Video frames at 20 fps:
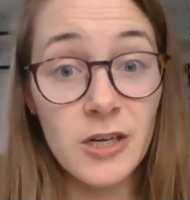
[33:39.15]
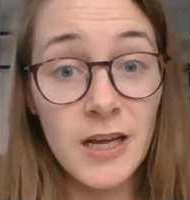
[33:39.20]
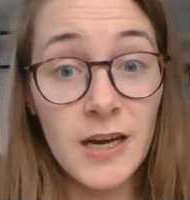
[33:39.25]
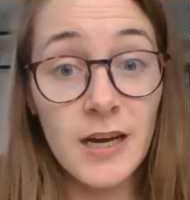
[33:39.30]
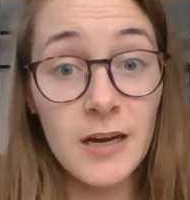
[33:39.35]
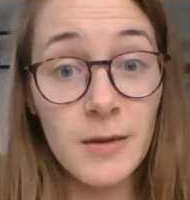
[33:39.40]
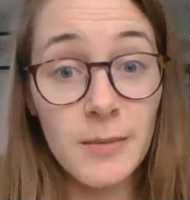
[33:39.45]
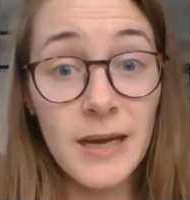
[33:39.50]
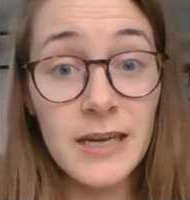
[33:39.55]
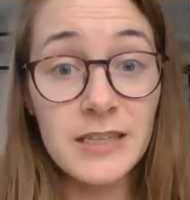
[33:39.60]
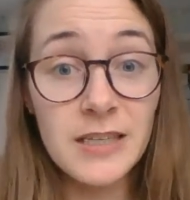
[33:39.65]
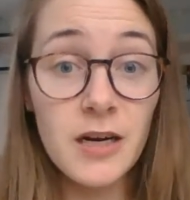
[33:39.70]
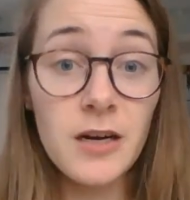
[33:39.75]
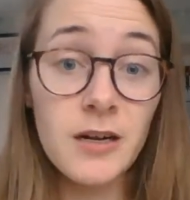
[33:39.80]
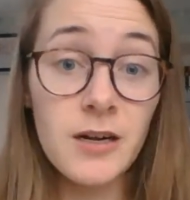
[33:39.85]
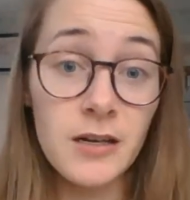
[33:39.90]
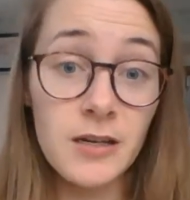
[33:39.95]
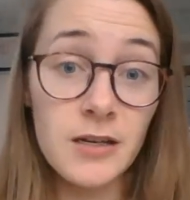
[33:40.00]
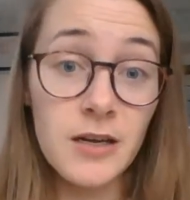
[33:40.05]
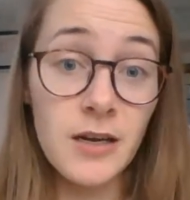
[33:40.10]
And I'm
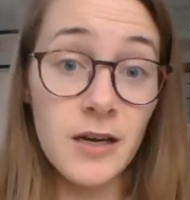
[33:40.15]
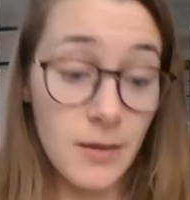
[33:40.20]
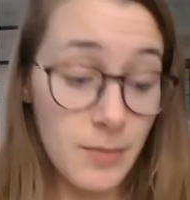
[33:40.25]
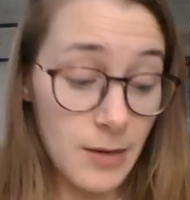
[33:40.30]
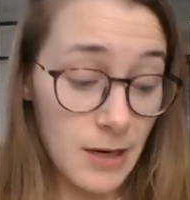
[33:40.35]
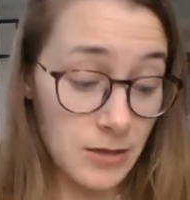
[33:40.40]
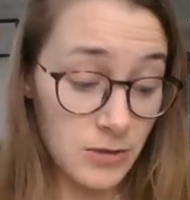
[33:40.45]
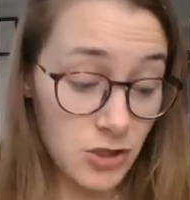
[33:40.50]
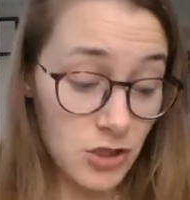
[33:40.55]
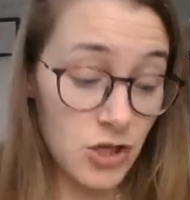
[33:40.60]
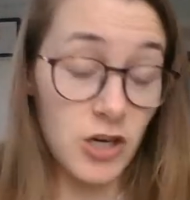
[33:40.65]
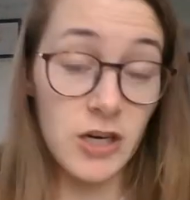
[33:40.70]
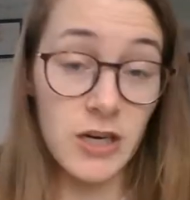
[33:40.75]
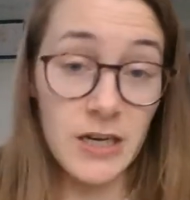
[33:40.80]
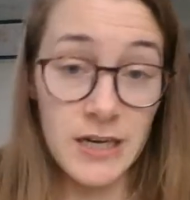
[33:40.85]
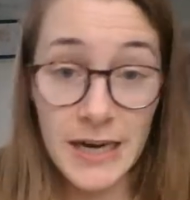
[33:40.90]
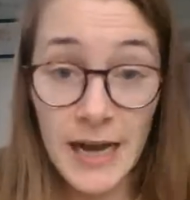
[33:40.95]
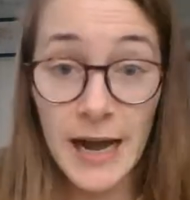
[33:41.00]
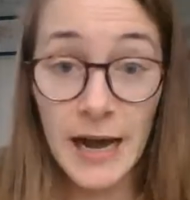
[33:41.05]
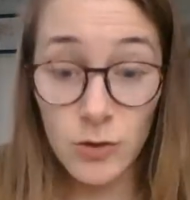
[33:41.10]
excited about the yarn
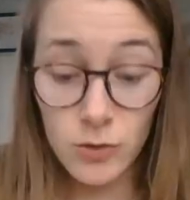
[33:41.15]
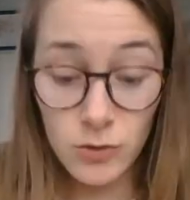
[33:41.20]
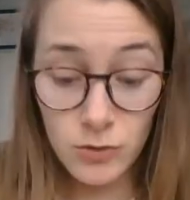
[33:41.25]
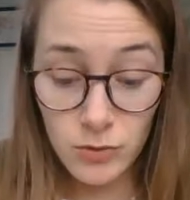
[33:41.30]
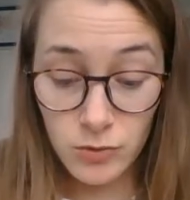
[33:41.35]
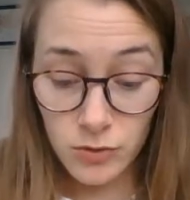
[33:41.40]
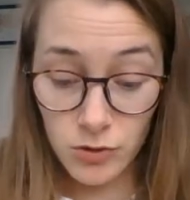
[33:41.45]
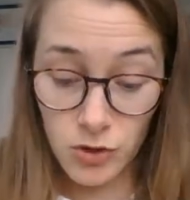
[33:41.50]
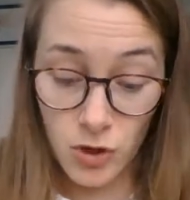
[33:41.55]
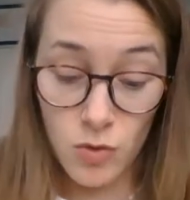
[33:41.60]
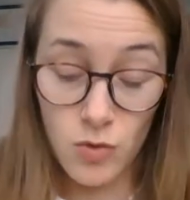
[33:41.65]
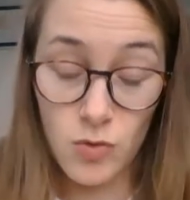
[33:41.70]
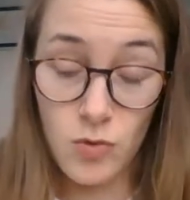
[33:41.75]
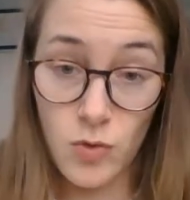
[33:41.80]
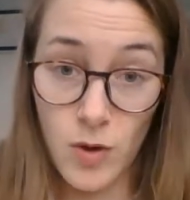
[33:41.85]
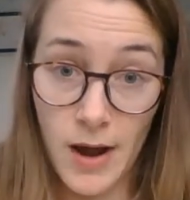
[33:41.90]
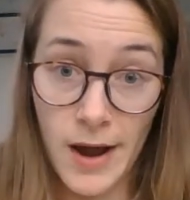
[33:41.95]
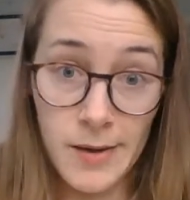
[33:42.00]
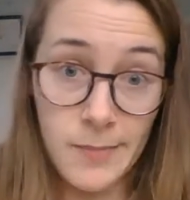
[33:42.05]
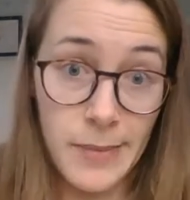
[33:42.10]
now, so
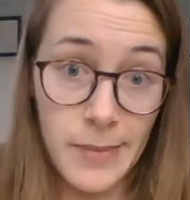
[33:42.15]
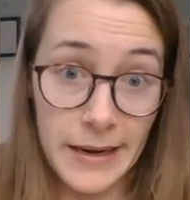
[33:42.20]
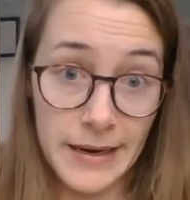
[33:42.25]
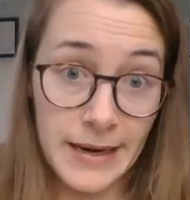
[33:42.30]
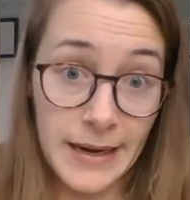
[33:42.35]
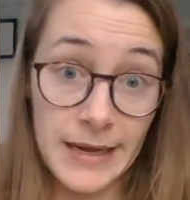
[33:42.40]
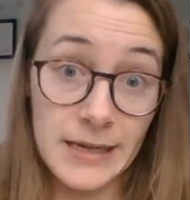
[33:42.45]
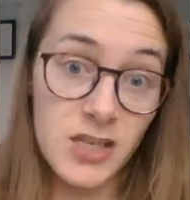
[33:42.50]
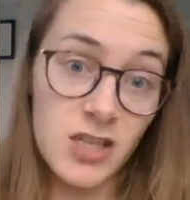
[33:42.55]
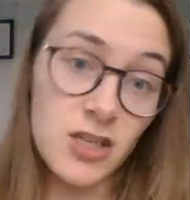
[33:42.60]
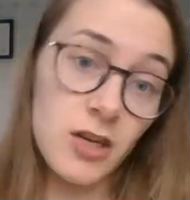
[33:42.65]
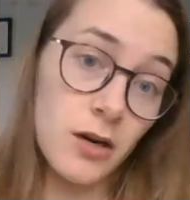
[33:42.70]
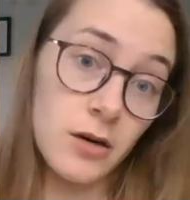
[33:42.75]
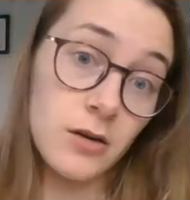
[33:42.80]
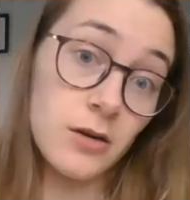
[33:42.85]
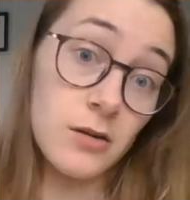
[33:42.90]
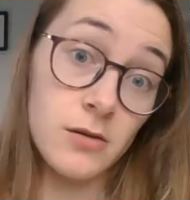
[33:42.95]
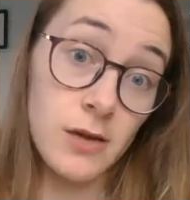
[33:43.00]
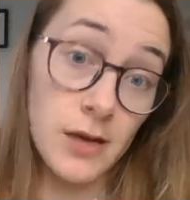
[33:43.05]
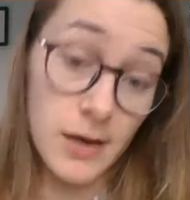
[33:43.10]
I better get
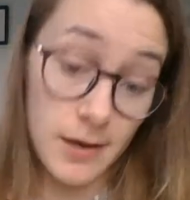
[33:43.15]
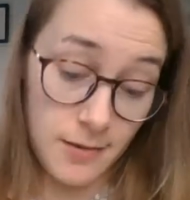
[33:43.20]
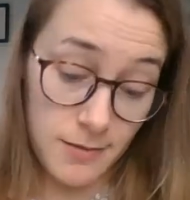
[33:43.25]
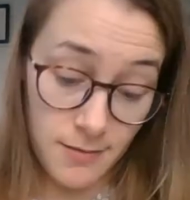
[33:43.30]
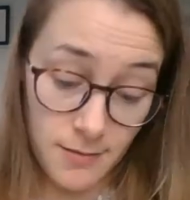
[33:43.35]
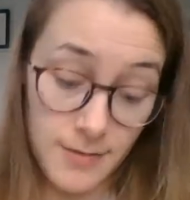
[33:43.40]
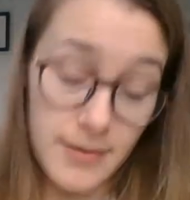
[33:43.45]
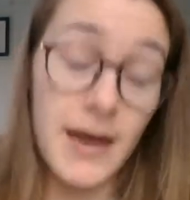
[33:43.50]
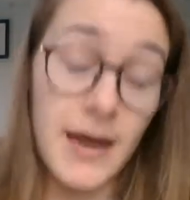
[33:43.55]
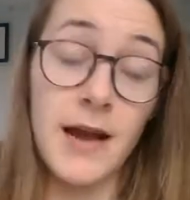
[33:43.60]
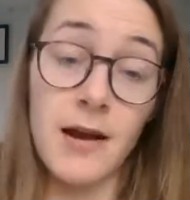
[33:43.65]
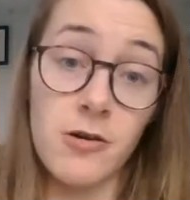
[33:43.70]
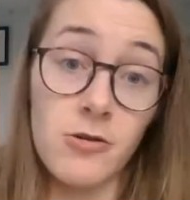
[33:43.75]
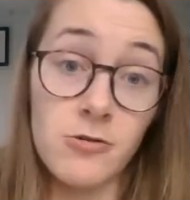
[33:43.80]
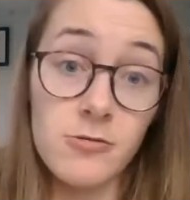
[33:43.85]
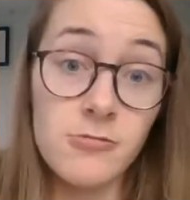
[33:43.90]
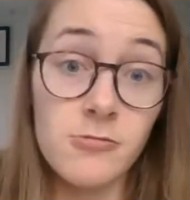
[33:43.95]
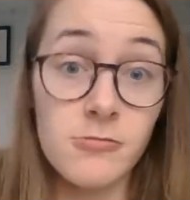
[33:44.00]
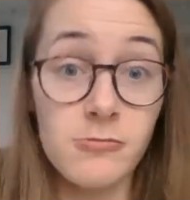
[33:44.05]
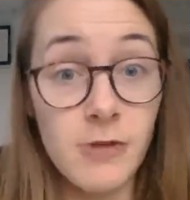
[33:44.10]
started on it now,
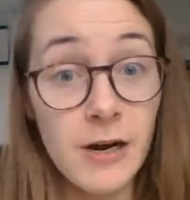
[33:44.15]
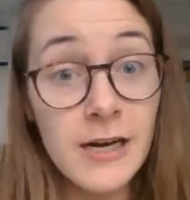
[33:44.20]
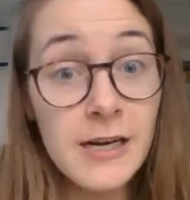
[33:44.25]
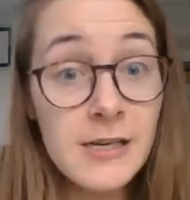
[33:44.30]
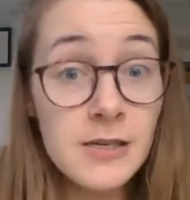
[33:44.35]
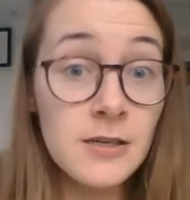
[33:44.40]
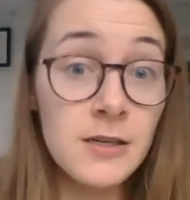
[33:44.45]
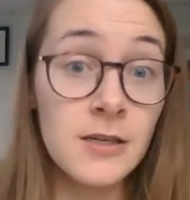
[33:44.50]
right?